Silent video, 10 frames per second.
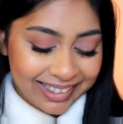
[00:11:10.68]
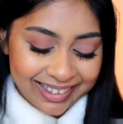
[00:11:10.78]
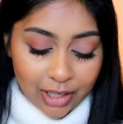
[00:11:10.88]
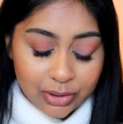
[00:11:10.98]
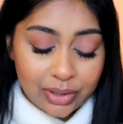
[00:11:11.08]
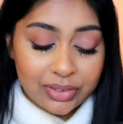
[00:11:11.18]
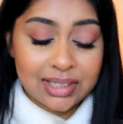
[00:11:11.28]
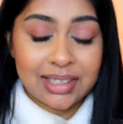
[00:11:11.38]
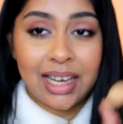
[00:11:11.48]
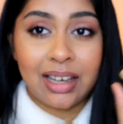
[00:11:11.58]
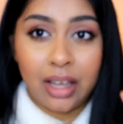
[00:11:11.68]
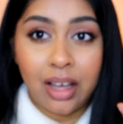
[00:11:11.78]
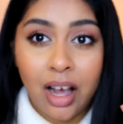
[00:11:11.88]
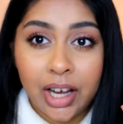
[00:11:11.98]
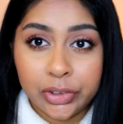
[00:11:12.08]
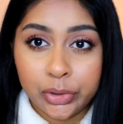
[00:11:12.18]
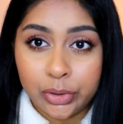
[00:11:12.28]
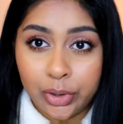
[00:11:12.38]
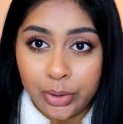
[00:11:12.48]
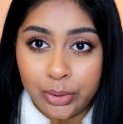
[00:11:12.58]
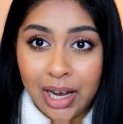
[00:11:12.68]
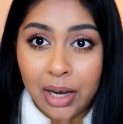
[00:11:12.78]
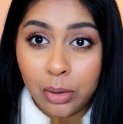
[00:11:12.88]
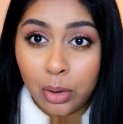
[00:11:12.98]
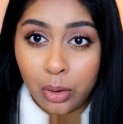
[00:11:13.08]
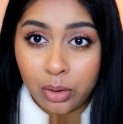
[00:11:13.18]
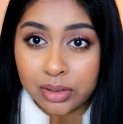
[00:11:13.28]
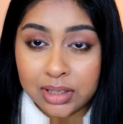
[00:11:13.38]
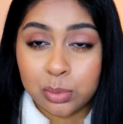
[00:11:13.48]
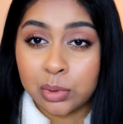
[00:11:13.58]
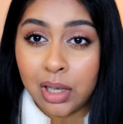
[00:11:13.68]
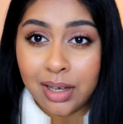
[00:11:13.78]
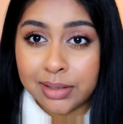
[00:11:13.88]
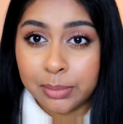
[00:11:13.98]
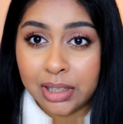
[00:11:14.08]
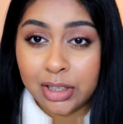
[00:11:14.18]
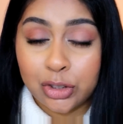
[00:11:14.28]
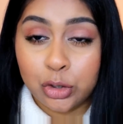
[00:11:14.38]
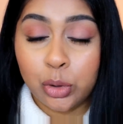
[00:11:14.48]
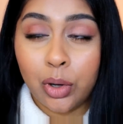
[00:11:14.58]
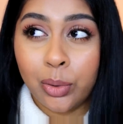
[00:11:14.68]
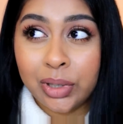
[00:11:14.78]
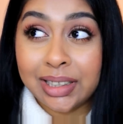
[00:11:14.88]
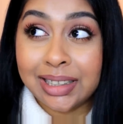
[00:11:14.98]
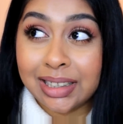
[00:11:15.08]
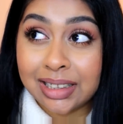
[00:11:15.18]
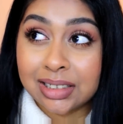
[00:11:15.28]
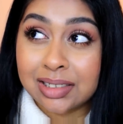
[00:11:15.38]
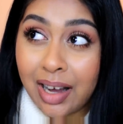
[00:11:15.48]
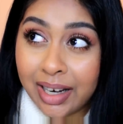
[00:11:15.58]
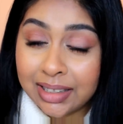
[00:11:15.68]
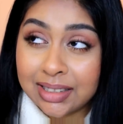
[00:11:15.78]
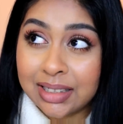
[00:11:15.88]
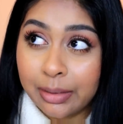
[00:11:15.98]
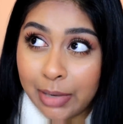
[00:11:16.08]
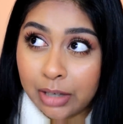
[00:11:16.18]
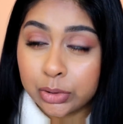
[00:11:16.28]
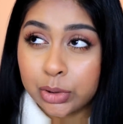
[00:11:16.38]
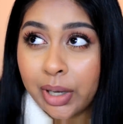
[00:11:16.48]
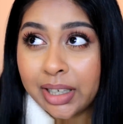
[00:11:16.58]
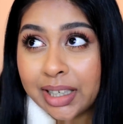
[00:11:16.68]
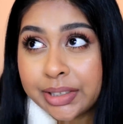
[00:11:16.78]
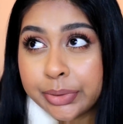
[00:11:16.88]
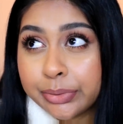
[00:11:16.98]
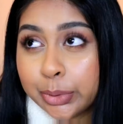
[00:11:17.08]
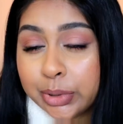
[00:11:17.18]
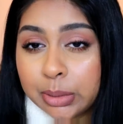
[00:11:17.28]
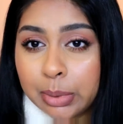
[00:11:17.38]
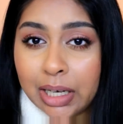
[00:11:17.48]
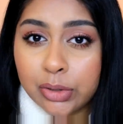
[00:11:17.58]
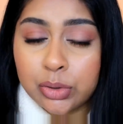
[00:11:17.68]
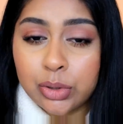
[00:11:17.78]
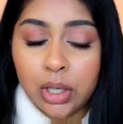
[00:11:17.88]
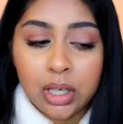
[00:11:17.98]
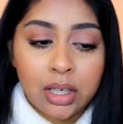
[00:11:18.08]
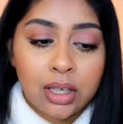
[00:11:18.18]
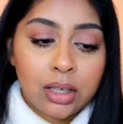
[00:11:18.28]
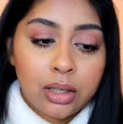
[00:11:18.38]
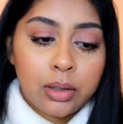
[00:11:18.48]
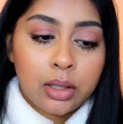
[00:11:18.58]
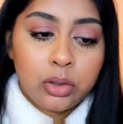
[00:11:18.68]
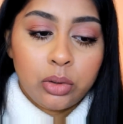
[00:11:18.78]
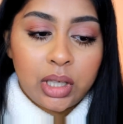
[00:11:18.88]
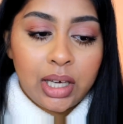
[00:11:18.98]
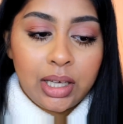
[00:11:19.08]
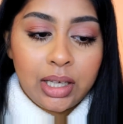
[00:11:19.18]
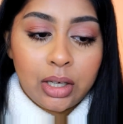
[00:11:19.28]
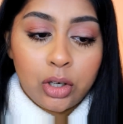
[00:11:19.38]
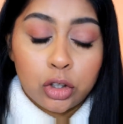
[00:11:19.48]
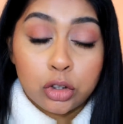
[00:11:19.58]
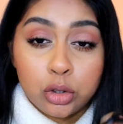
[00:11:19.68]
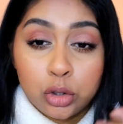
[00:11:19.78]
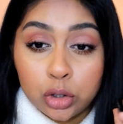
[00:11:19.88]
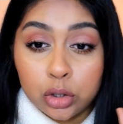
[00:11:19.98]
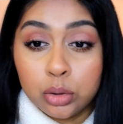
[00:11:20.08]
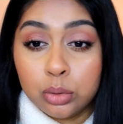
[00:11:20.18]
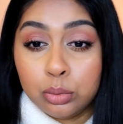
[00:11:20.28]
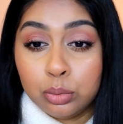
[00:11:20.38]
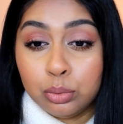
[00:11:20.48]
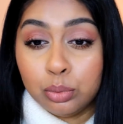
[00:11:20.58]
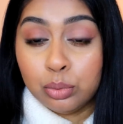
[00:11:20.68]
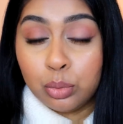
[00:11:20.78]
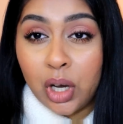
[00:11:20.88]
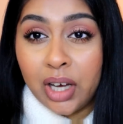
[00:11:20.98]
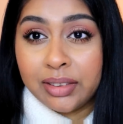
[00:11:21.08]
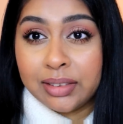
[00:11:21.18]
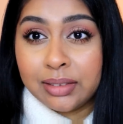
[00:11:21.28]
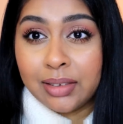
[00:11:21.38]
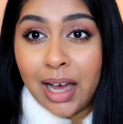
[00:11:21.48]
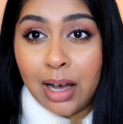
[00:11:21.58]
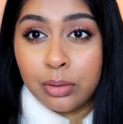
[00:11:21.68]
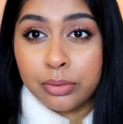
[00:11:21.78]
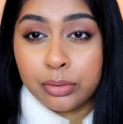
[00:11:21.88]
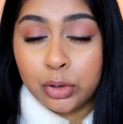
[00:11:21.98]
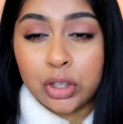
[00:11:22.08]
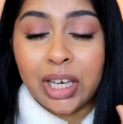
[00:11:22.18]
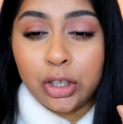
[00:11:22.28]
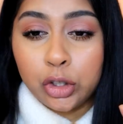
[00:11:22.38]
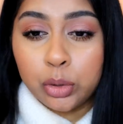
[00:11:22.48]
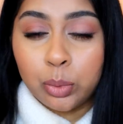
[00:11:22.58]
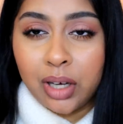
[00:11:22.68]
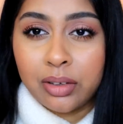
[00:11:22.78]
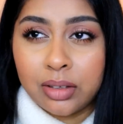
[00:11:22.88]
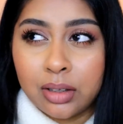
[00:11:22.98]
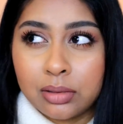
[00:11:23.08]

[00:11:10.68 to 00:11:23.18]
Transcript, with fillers: I do have to say, like, I don't know how long this will last me, because you only need the tiniest amount. So I guess for £40, you're getting a good worth out of, you're getting good worth